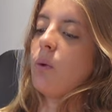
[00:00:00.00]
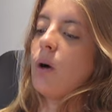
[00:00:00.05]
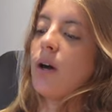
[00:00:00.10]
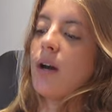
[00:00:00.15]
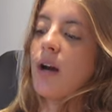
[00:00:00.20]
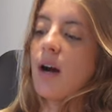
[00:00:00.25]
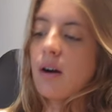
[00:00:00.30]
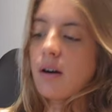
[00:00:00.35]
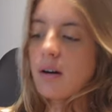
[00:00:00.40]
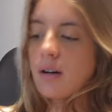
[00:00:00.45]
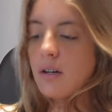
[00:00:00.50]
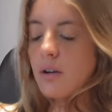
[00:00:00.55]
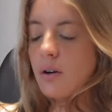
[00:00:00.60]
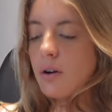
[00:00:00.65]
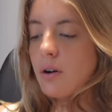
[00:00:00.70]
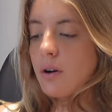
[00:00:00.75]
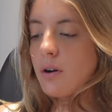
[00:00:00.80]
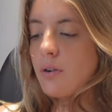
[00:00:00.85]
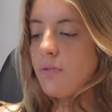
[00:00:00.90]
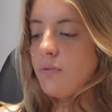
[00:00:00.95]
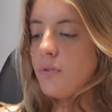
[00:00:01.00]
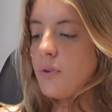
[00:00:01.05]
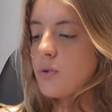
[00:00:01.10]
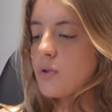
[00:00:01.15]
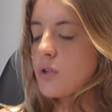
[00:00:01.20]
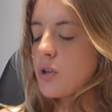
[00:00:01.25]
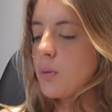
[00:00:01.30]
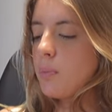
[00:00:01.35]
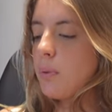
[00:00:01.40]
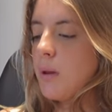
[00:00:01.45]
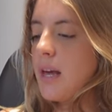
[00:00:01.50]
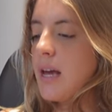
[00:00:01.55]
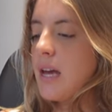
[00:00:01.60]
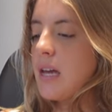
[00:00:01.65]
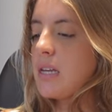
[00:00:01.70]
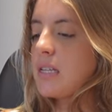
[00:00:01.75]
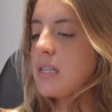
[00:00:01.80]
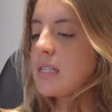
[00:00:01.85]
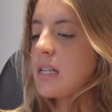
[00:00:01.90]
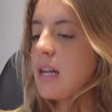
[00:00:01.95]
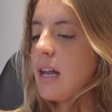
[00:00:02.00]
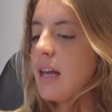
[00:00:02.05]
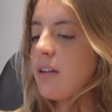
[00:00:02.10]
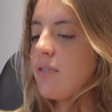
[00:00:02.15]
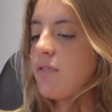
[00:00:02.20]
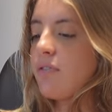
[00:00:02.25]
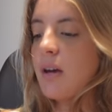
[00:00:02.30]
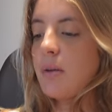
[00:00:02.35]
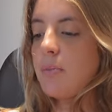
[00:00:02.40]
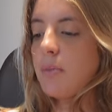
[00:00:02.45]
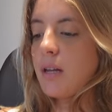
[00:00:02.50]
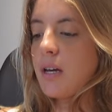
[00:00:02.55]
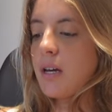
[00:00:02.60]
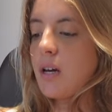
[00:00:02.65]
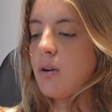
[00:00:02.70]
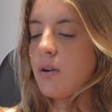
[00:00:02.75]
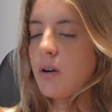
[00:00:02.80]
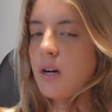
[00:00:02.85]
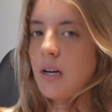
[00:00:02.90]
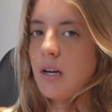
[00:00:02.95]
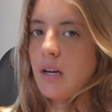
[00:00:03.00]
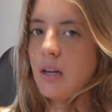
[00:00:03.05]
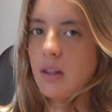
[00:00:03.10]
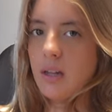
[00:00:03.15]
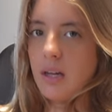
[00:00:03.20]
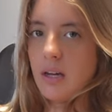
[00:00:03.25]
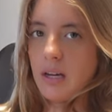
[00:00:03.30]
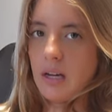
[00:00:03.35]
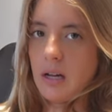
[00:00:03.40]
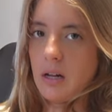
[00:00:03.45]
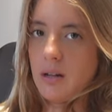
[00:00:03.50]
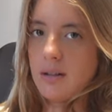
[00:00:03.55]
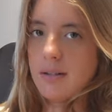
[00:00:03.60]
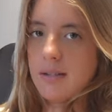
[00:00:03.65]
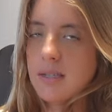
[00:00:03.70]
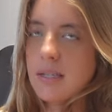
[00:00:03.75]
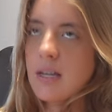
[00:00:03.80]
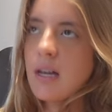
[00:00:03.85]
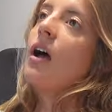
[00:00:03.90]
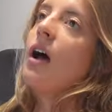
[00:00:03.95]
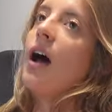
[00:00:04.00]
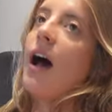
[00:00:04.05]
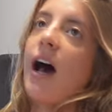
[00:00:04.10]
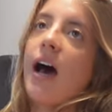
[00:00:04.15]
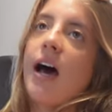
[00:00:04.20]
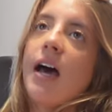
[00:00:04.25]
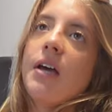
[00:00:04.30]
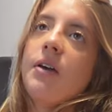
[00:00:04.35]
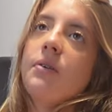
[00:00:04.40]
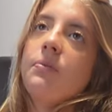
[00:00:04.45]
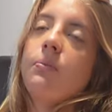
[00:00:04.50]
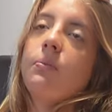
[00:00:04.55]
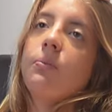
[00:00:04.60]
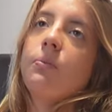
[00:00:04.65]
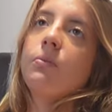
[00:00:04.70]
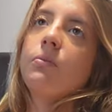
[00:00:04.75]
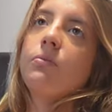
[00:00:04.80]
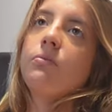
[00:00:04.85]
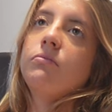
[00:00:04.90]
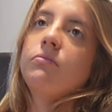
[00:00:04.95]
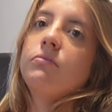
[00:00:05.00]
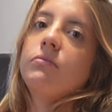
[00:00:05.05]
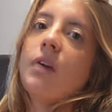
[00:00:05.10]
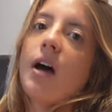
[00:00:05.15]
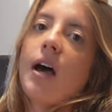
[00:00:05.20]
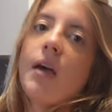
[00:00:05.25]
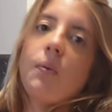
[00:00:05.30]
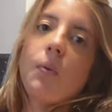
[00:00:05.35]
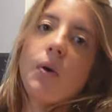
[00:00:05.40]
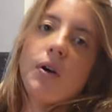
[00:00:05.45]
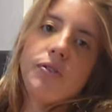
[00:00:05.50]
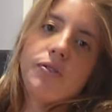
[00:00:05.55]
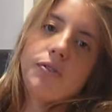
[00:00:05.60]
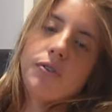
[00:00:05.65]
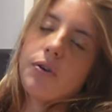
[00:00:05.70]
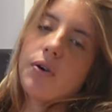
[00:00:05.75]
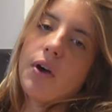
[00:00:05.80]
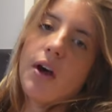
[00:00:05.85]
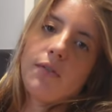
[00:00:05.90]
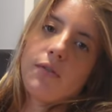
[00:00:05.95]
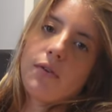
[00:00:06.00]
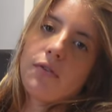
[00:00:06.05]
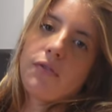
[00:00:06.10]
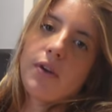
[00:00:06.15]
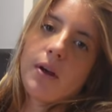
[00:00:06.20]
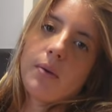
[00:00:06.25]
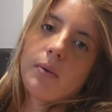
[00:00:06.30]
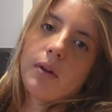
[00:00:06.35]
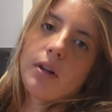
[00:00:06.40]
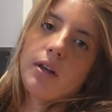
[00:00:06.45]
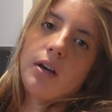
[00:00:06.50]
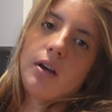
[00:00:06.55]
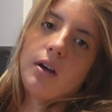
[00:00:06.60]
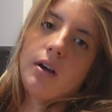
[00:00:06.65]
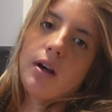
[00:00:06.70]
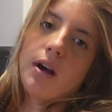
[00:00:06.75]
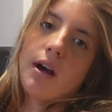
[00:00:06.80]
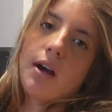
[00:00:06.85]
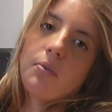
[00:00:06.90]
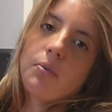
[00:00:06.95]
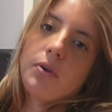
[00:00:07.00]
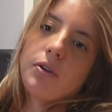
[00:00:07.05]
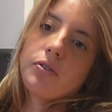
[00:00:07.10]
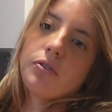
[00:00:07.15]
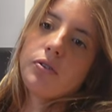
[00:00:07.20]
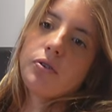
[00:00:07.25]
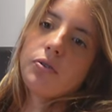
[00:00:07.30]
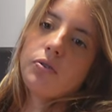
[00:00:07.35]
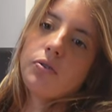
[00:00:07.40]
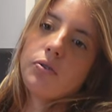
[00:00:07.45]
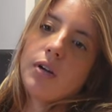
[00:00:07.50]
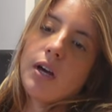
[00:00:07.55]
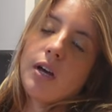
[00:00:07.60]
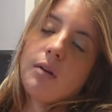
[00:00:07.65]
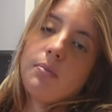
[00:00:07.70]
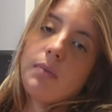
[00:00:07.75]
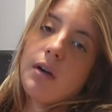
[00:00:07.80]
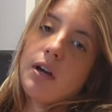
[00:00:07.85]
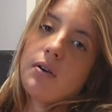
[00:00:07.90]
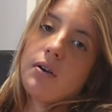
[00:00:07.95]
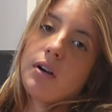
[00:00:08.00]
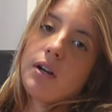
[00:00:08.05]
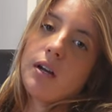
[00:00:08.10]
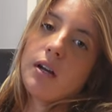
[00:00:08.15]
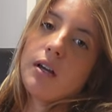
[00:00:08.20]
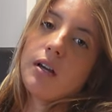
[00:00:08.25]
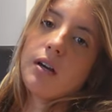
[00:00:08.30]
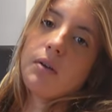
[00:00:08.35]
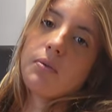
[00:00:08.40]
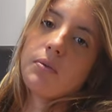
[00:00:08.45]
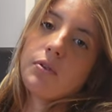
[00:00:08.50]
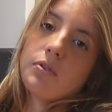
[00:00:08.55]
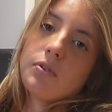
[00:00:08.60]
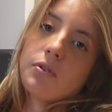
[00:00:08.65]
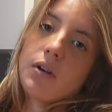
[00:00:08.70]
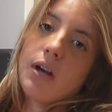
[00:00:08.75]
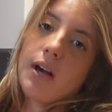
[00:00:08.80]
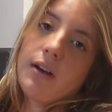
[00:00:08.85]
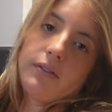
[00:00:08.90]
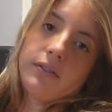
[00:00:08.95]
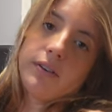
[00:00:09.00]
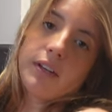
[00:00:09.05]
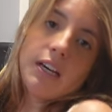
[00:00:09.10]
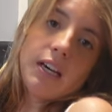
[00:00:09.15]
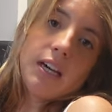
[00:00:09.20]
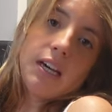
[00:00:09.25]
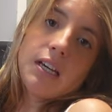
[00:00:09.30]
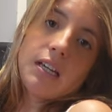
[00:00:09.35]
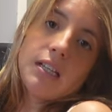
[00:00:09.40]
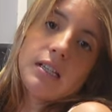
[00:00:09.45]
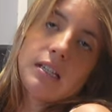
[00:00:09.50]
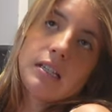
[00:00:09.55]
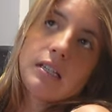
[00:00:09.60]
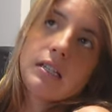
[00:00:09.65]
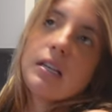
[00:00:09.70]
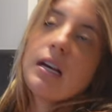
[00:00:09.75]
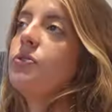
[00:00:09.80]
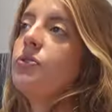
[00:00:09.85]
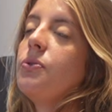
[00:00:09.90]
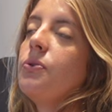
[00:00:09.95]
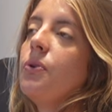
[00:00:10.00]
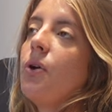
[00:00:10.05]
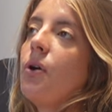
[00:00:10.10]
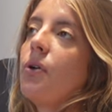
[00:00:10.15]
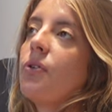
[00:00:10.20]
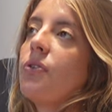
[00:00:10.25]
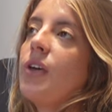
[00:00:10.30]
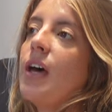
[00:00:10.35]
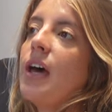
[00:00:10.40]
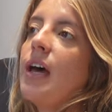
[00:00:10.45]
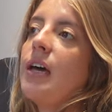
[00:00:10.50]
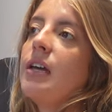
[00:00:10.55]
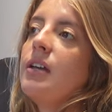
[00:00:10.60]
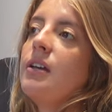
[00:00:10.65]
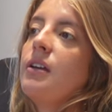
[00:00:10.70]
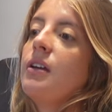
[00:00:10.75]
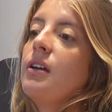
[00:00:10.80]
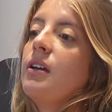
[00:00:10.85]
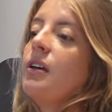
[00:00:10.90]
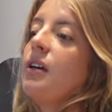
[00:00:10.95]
What are your future plans, like family or anything else? I want to have a family. I want to get married. I want to have kids, do all that.